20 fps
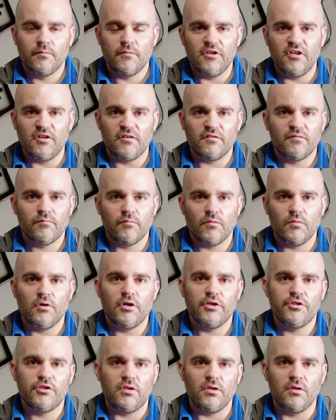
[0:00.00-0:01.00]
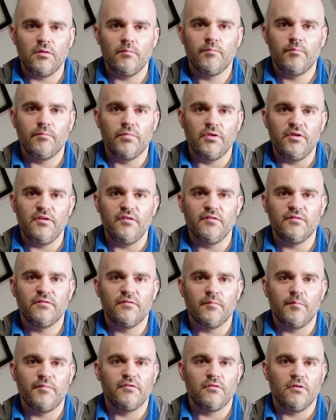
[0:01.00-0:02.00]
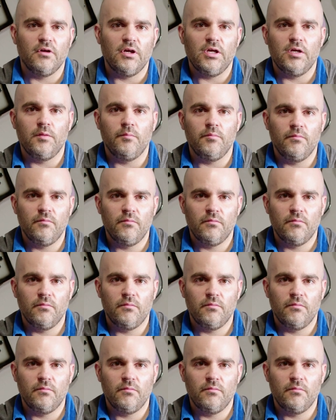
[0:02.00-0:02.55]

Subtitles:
Thanks for watching. Please subscribe,